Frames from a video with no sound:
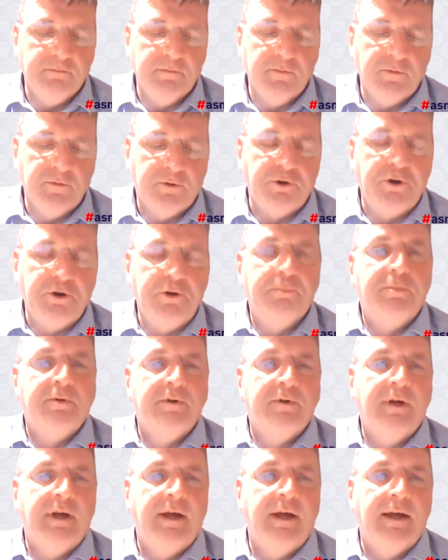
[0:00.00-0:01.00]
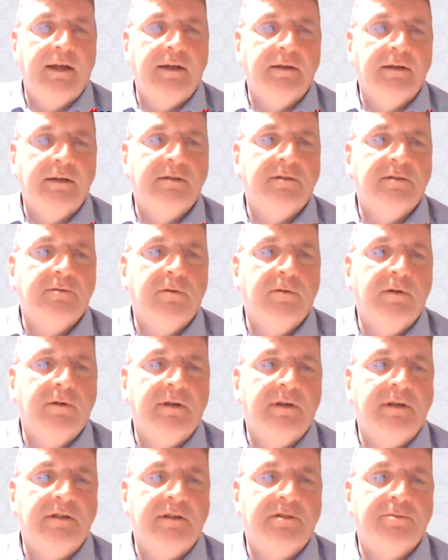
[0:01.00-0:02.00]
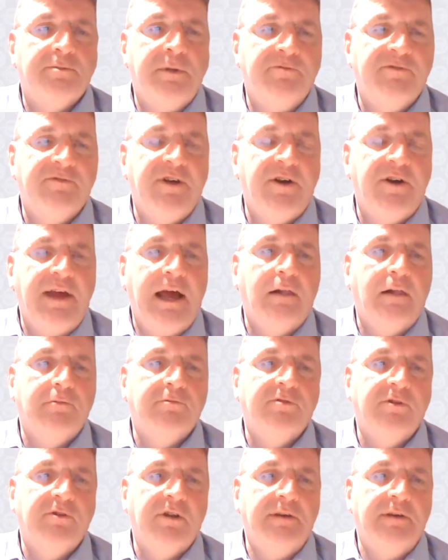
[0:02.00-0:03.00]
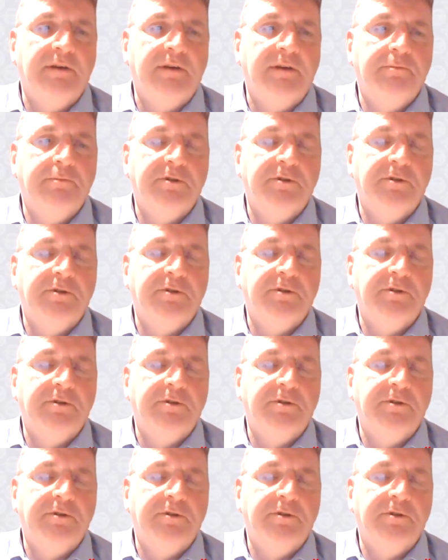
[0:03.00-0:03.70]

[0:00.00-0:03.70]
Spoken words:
group, and it's been very helpful him doing that.